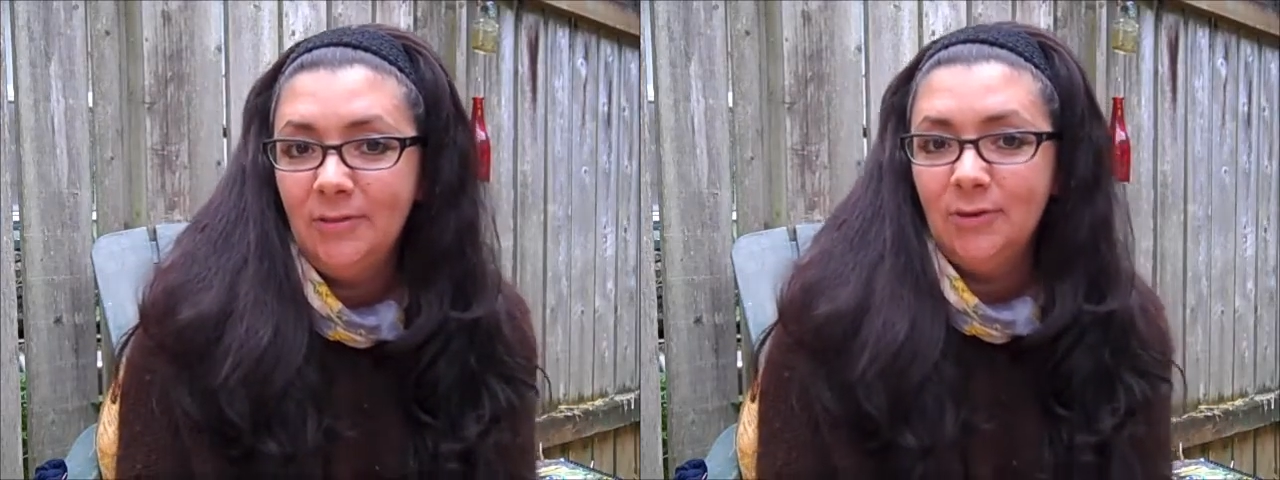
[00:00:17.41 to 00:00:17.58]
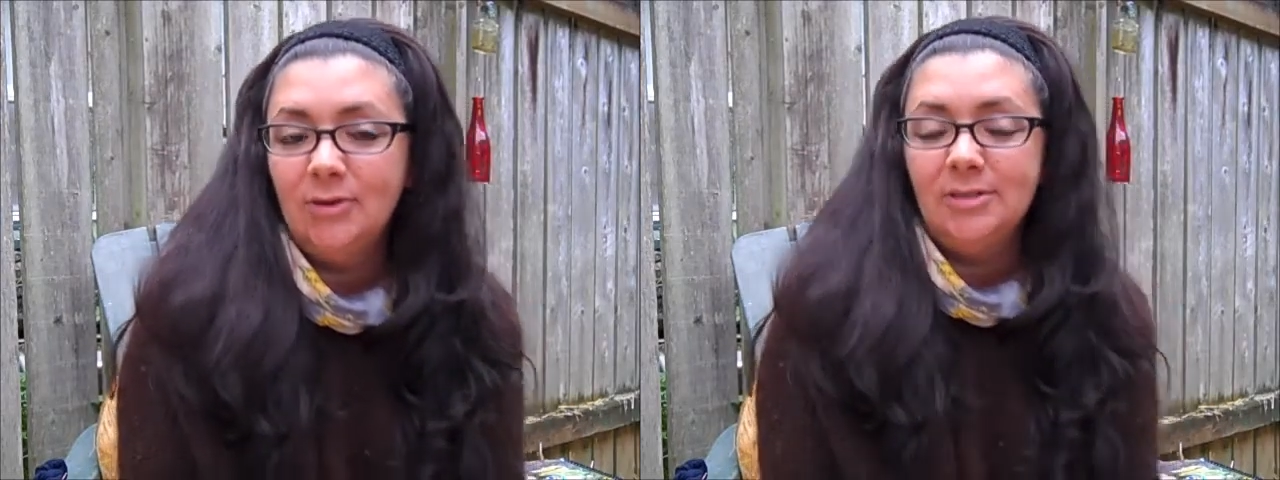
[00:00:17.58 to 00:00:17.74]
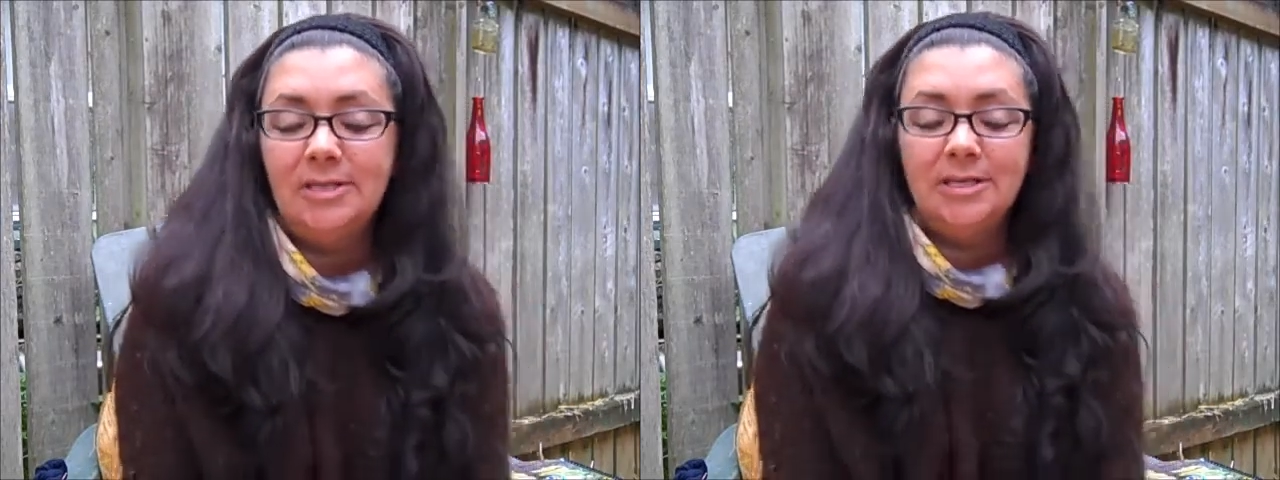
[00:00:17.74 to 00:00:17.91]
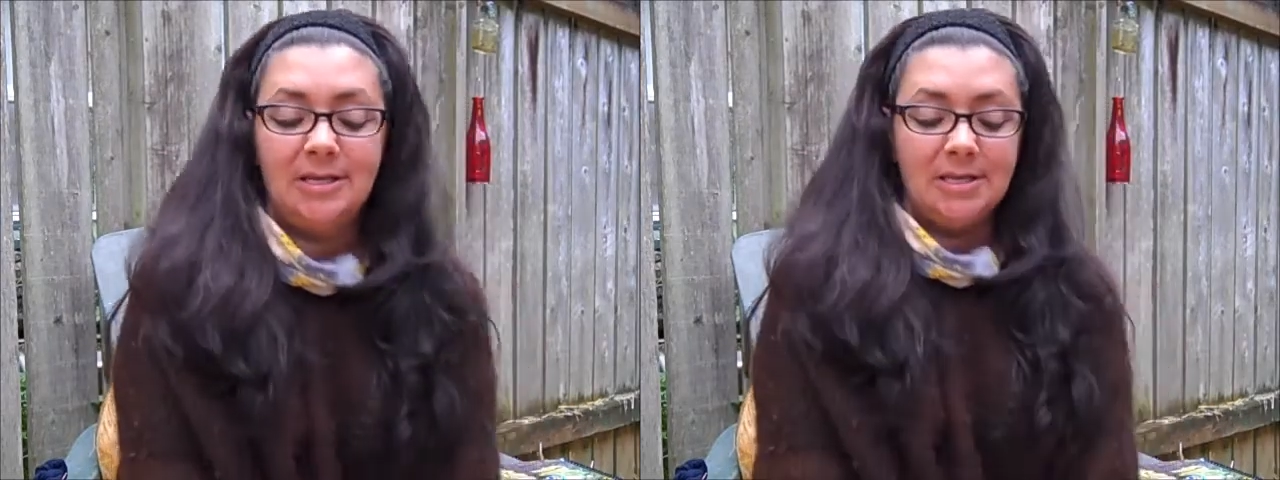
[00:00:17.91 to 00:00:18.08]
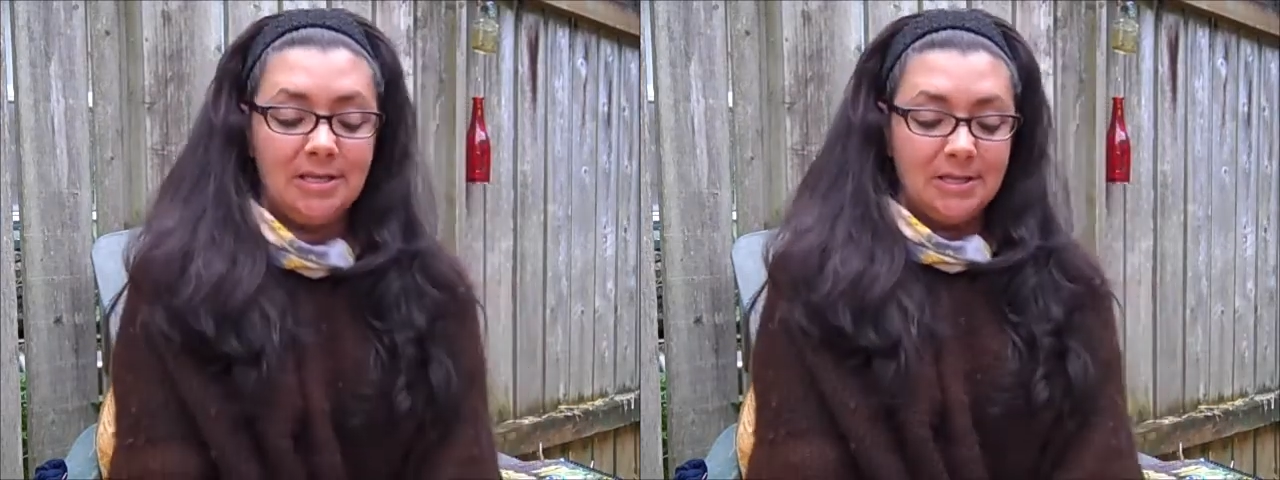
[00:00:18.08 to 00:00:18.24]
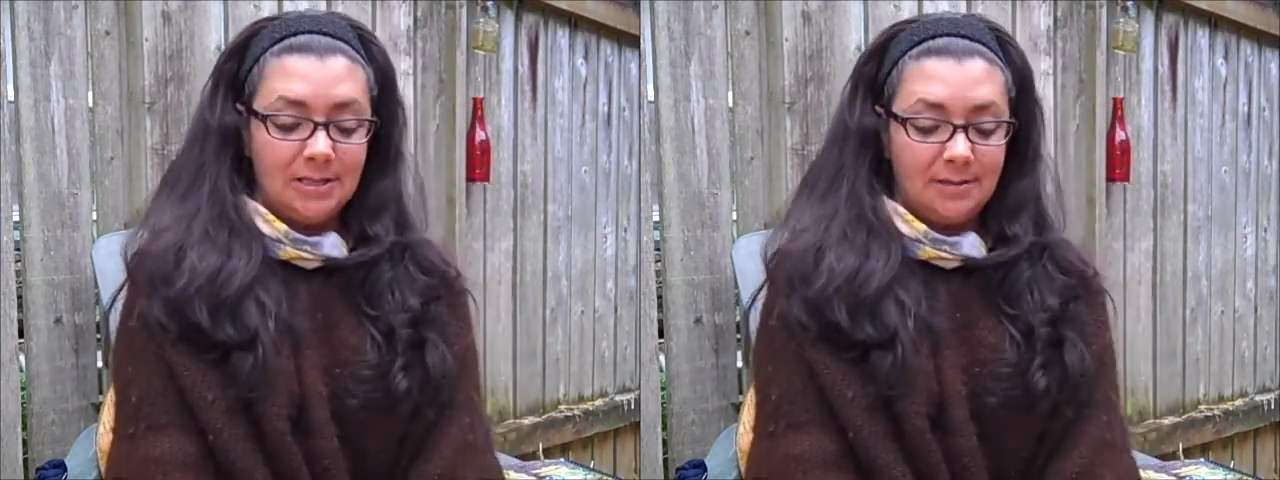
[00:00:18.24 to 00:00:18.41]

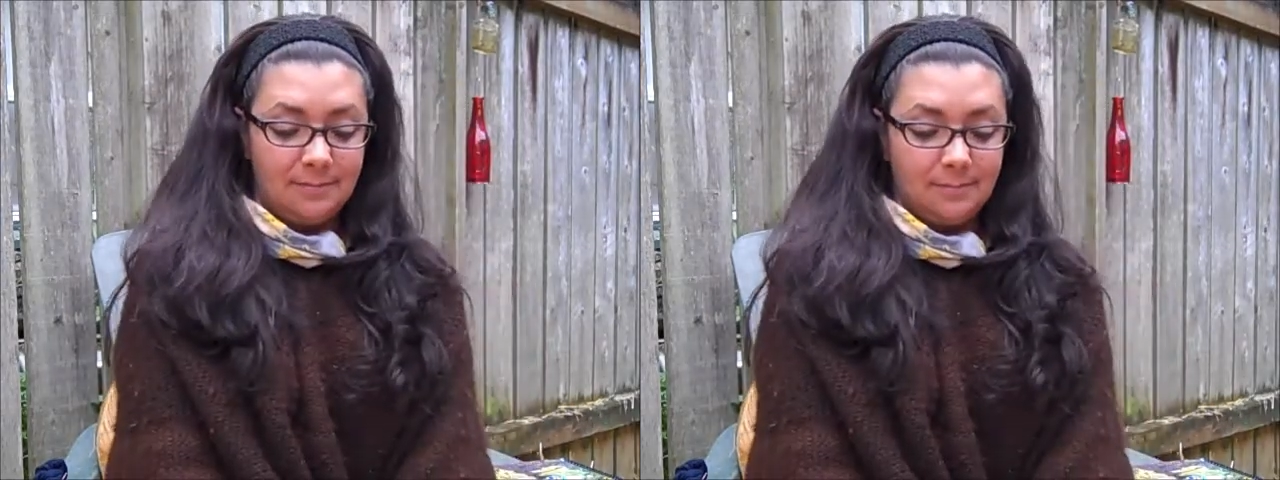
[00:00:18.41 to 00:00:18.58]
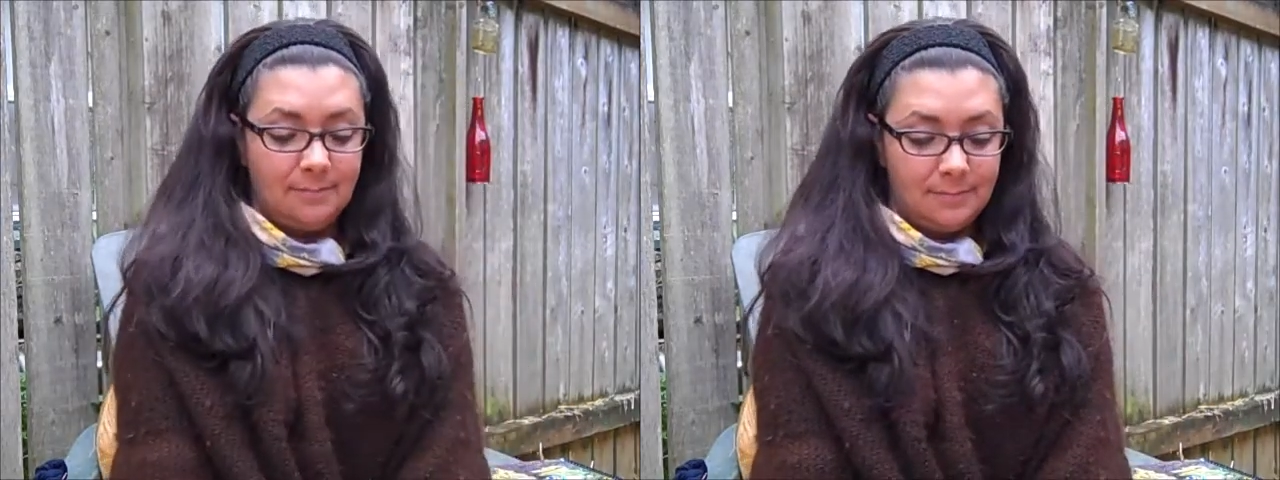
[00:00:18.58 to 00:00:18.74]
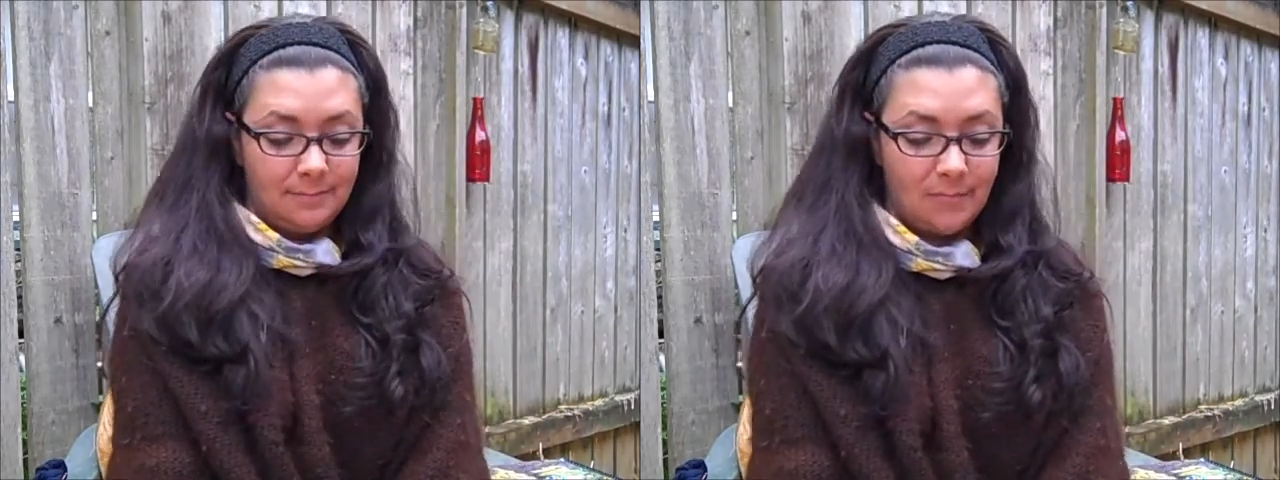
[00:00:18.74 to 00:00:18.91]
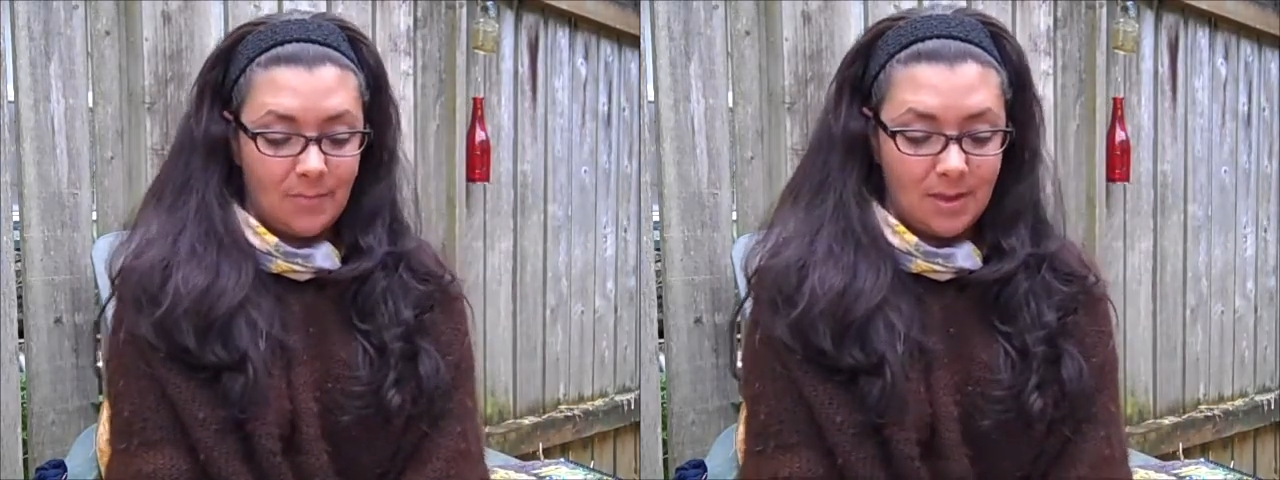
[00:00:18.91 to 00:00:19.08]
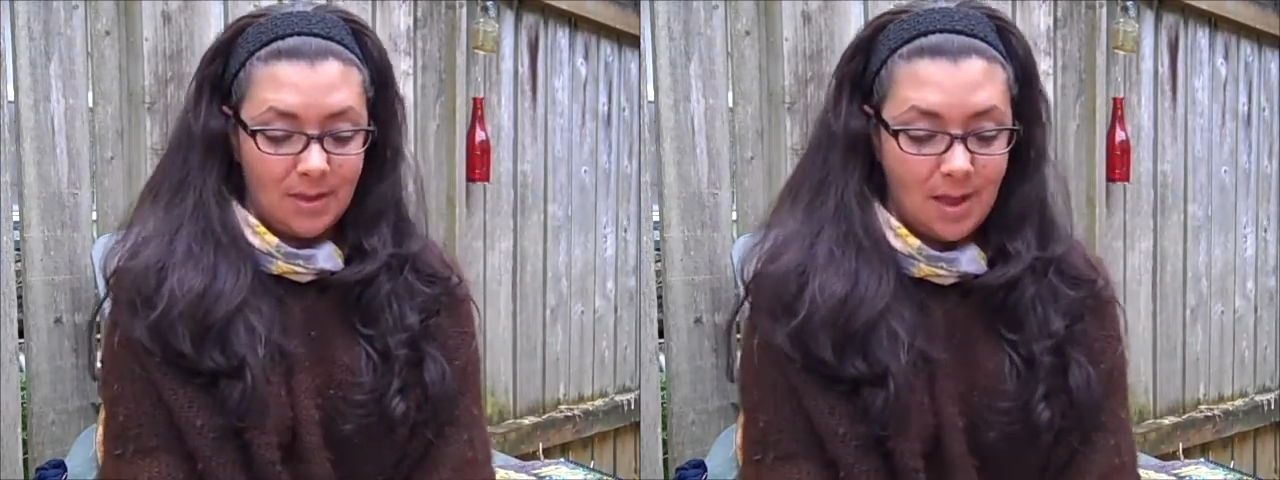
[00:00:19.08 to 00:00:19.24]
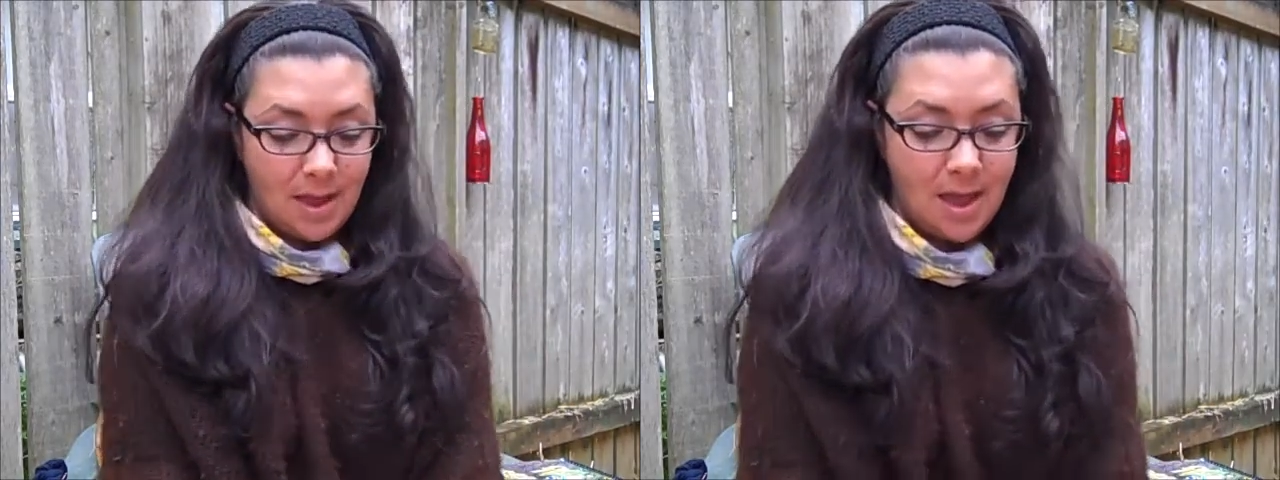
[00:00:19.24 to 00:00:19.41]

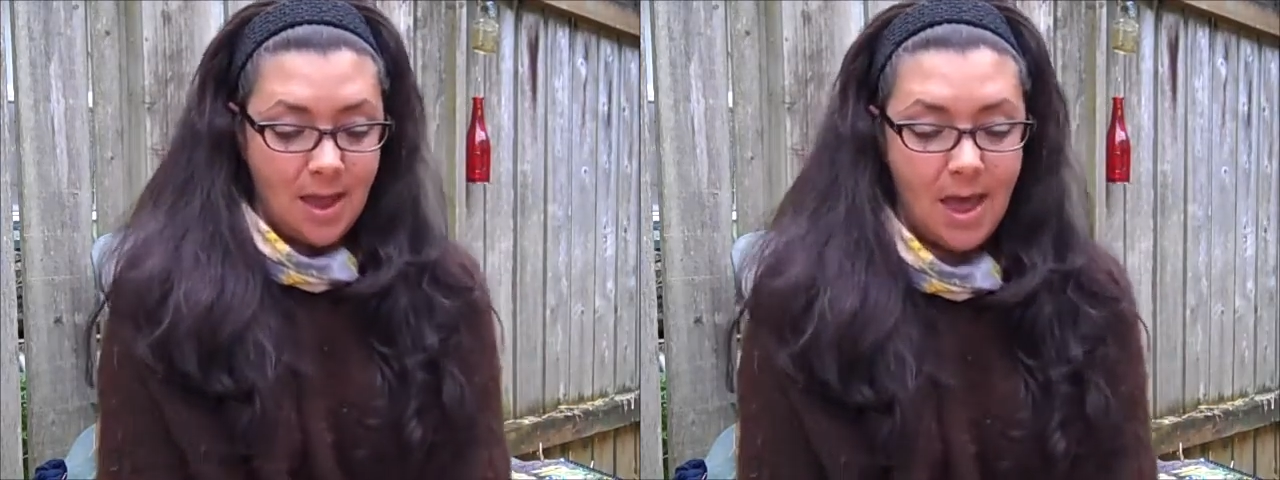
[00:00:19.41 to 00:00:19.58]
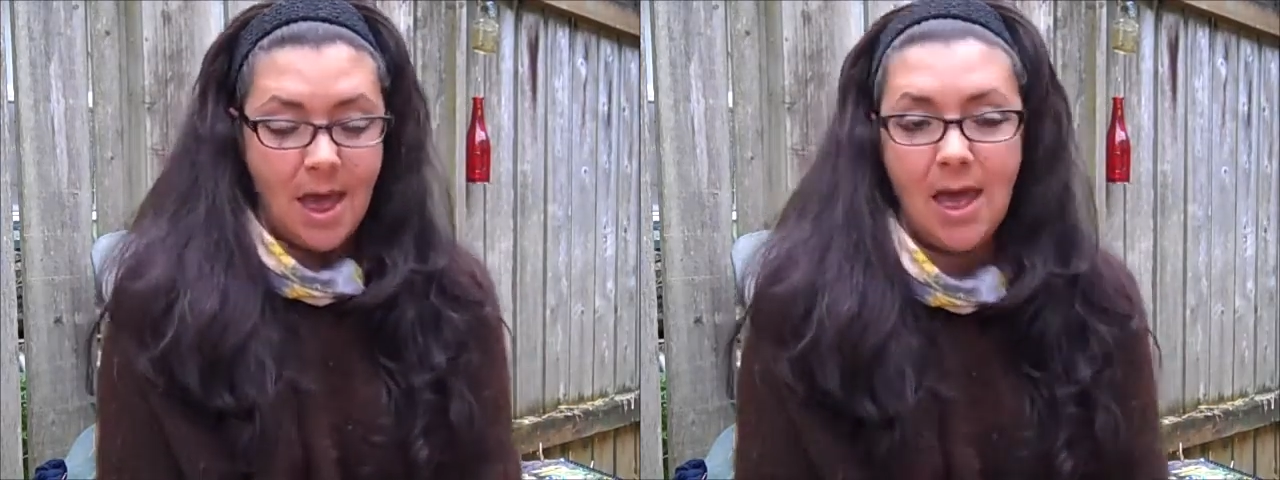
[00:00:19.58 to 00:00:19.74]
13th,